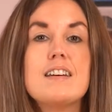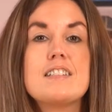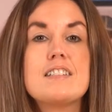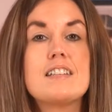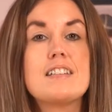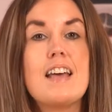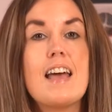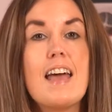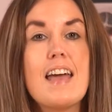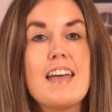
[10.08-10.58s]

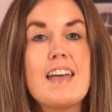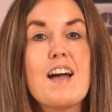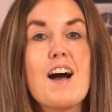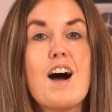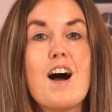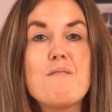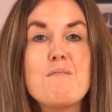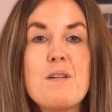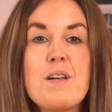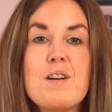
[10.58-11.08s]
Today,
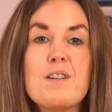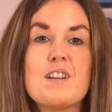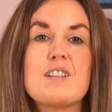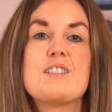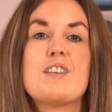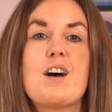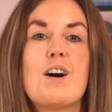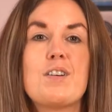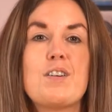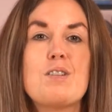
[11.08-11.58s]
I'm here to
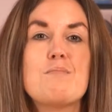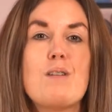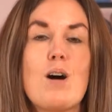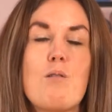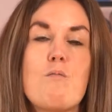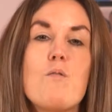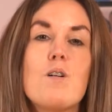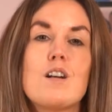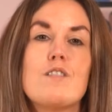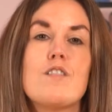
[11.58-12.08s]
tell you
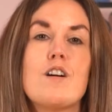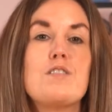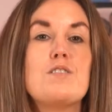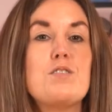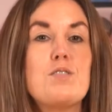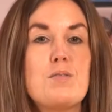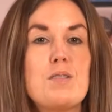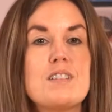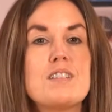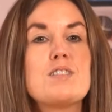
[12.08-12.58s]
about one of our
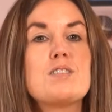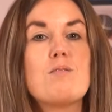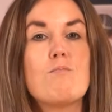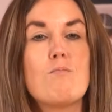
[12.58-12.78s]
newest